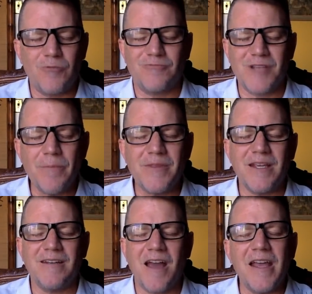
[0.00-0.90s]

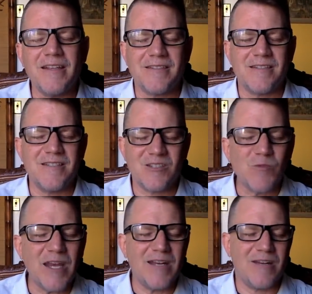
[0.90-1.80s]
something nice and
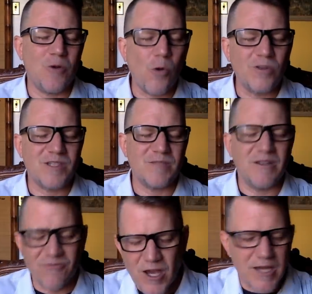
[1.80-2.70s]
sweet and wholesome
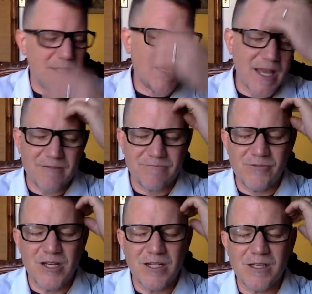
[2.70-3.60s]
and fun, like
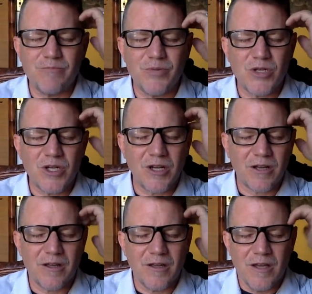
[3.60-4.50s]
reading a book.